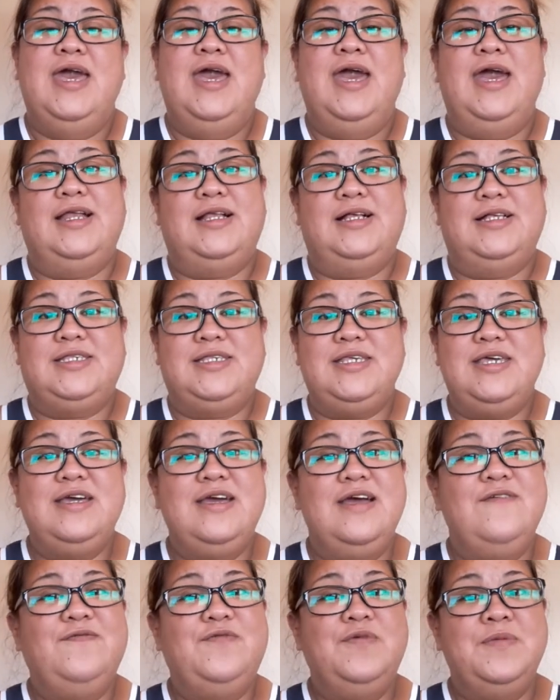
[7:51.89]
And I'll see you
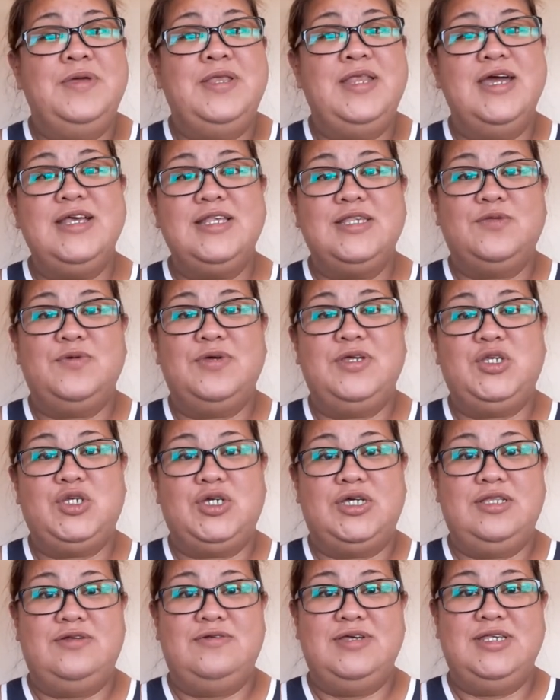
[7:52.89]
again for my next one.
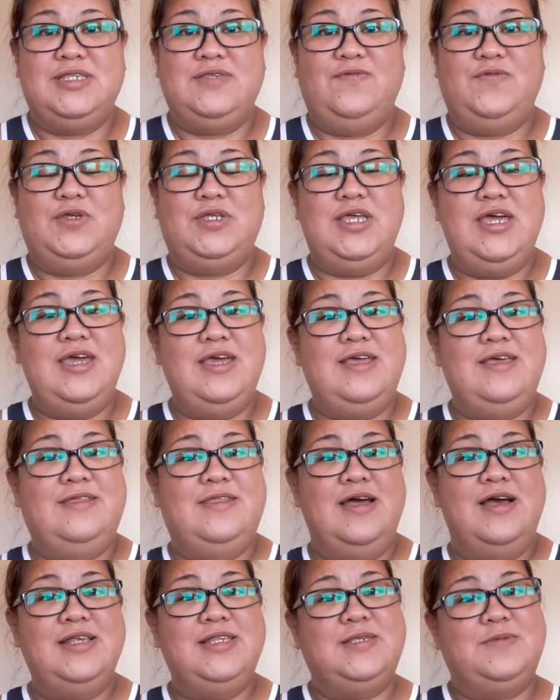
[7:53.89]
Enjoy the rest of your day.
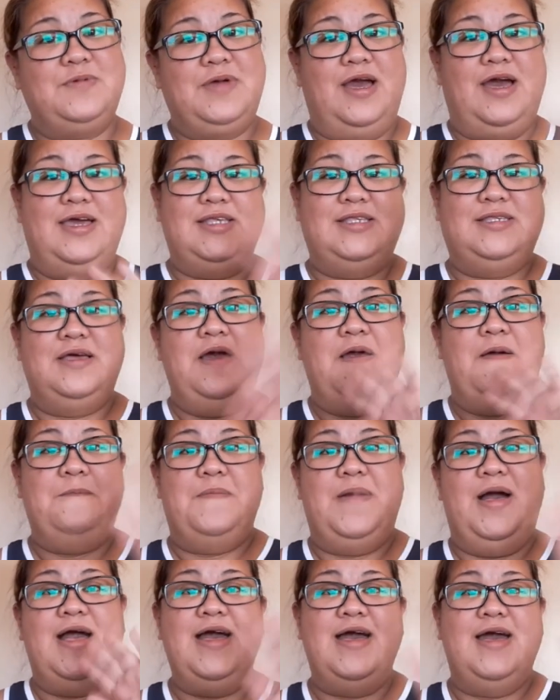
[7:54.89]
Thanks, guys.
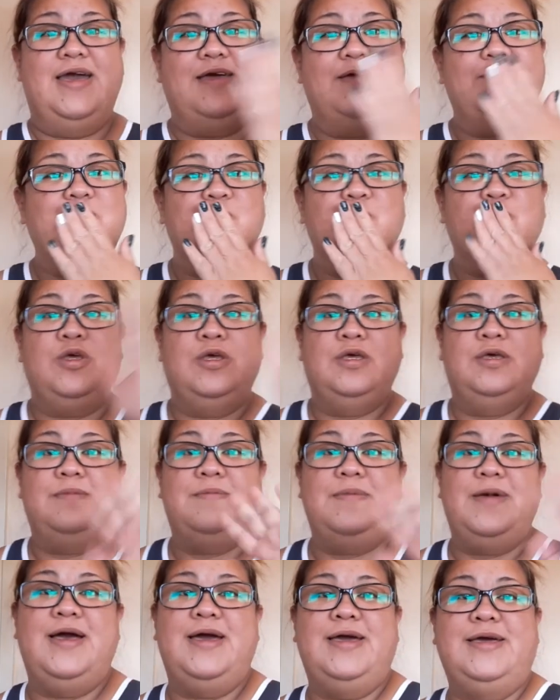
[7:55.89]
Bye.
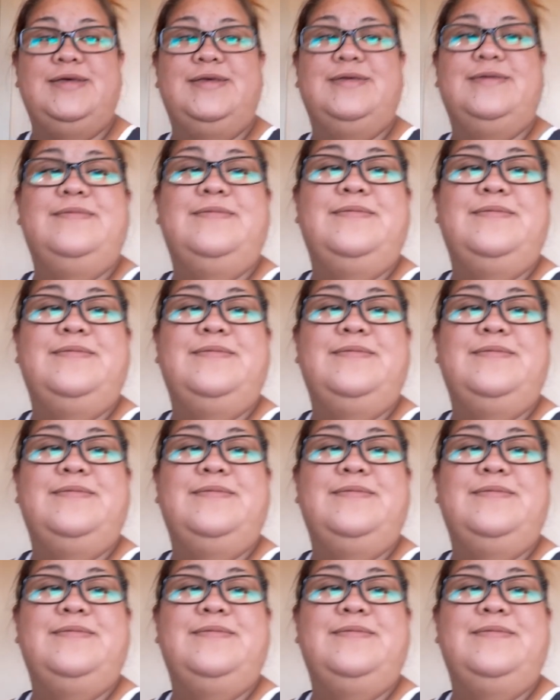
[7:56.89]
Bye.